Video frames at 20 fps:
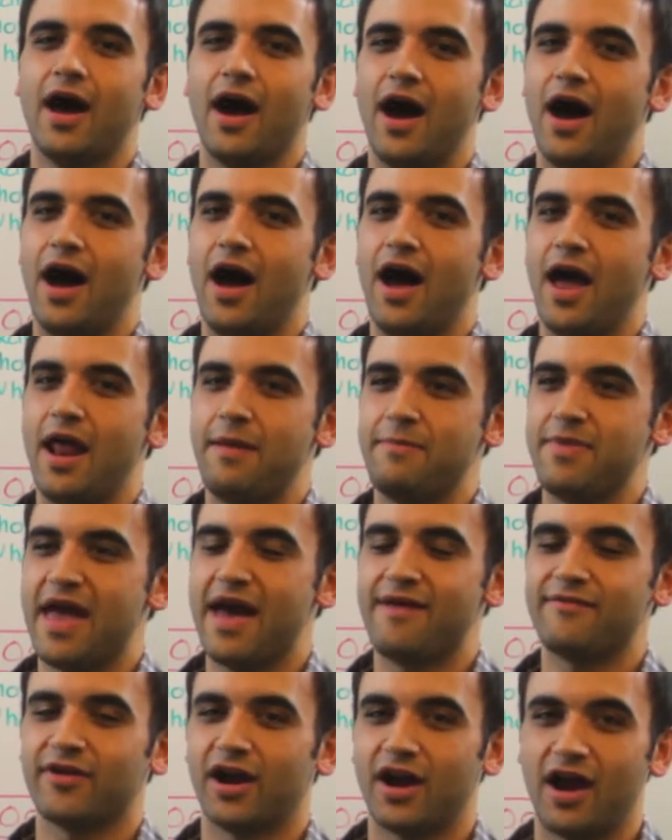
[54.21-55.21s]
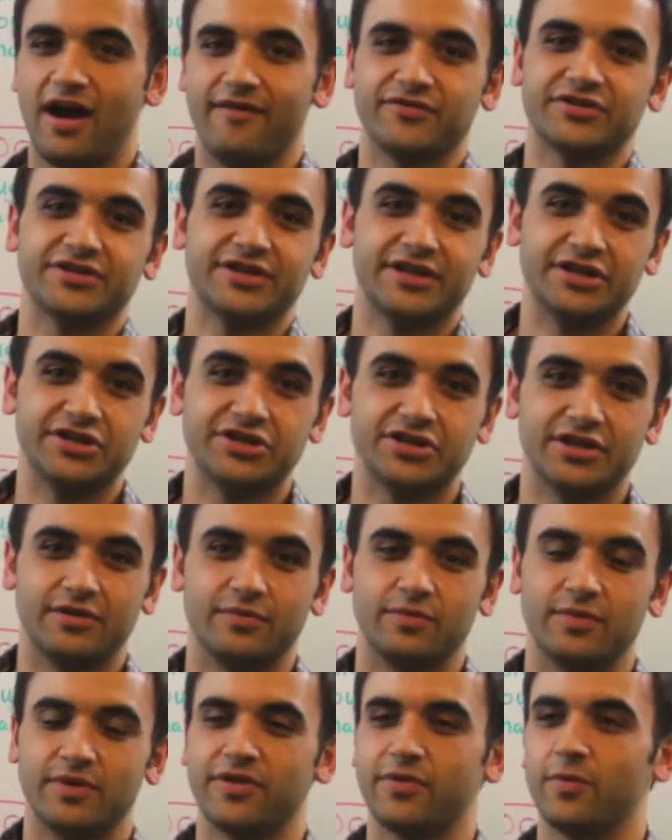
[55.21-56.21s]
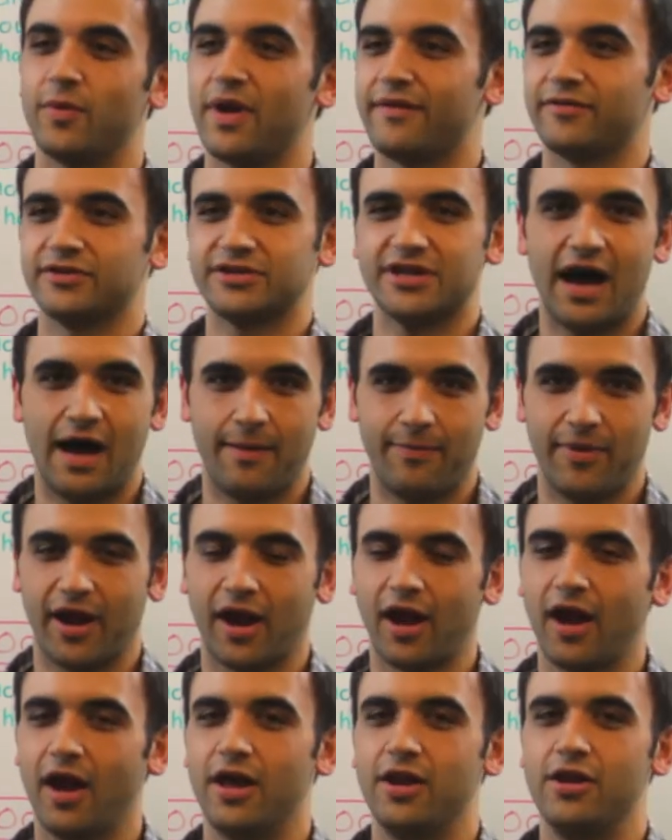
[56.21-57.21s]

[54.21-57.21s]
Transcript: and be having a conversation with whatever topic.